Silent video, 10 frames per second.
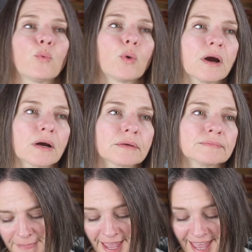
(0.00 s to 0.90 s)
it work
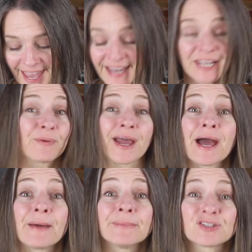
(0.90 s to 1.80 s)
Anyway,
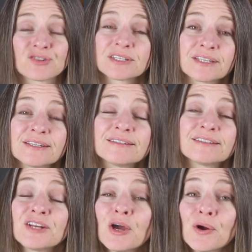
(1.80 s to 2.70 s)
I'm interested
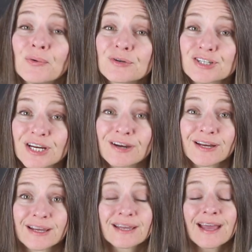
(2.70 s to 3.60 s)
to know,
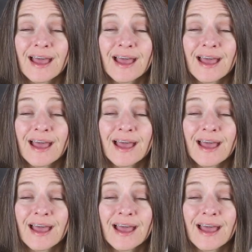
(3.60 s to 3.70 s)
Sherry,